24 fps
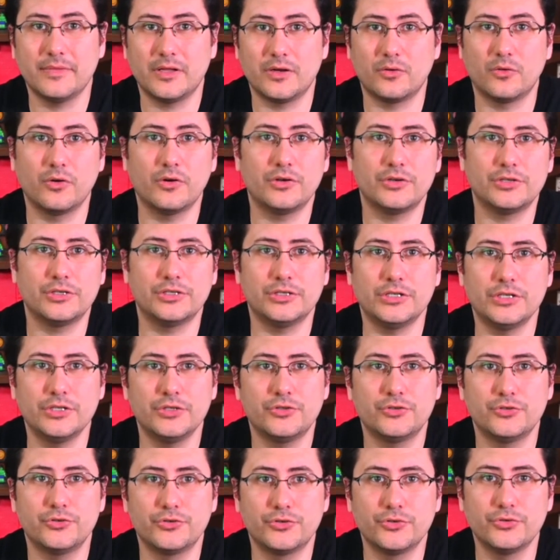in order to
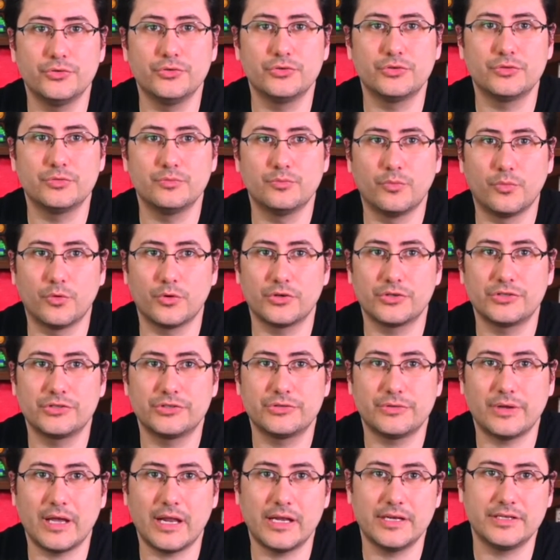introduce more
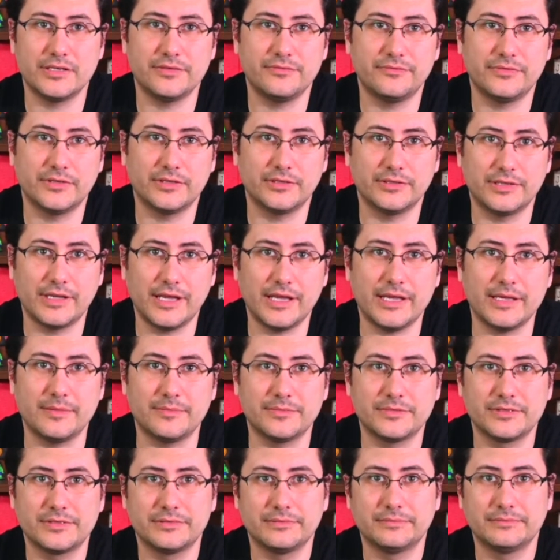strategy-filled
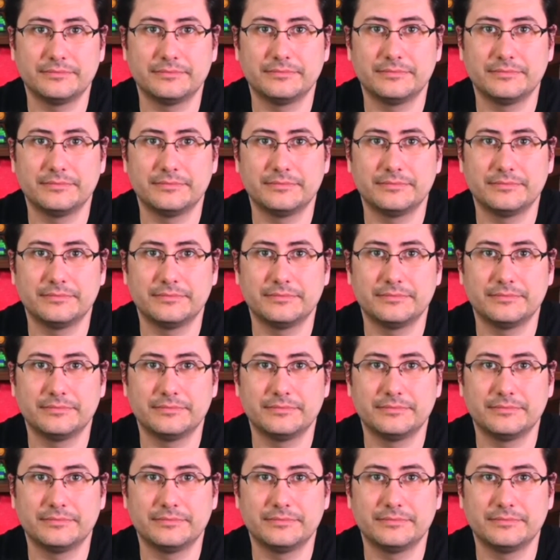games,